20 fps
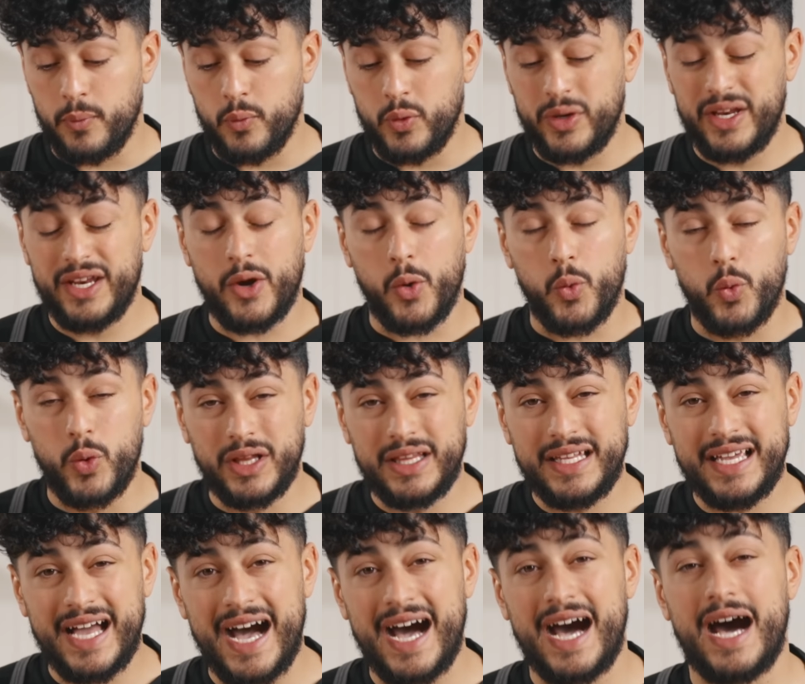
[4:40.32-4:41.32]
we need a really
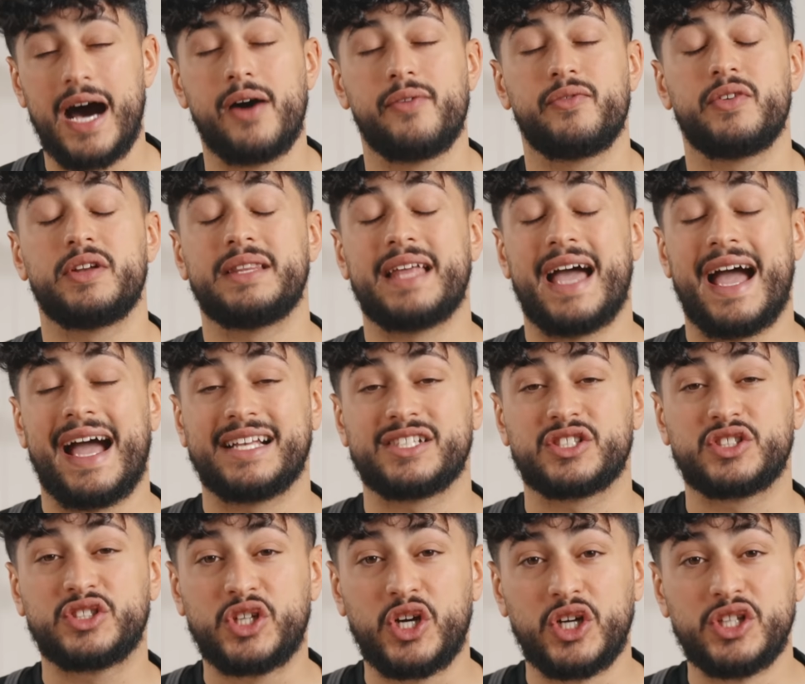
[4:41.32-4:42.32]
hot oven that has
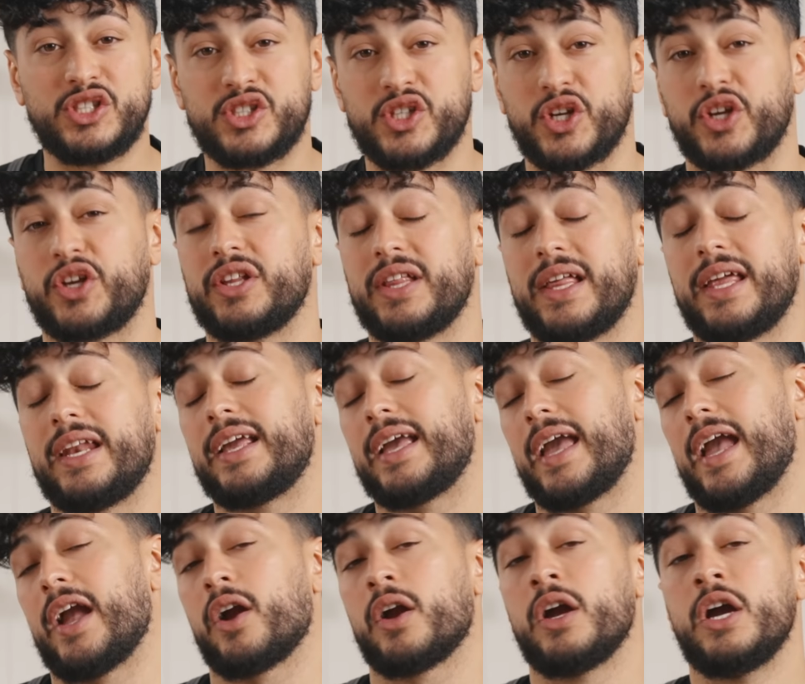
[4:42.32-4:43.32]
good circulating
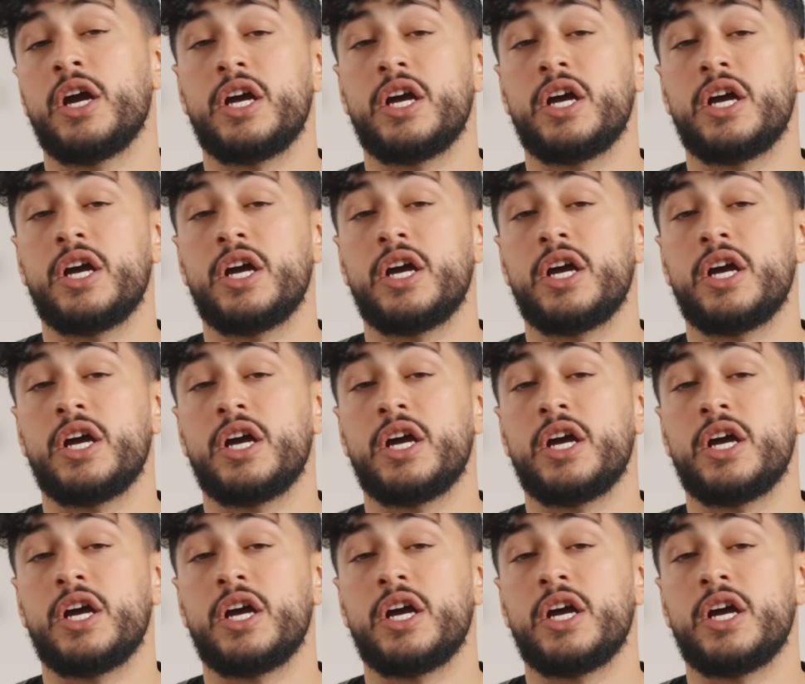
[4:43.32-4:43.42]
air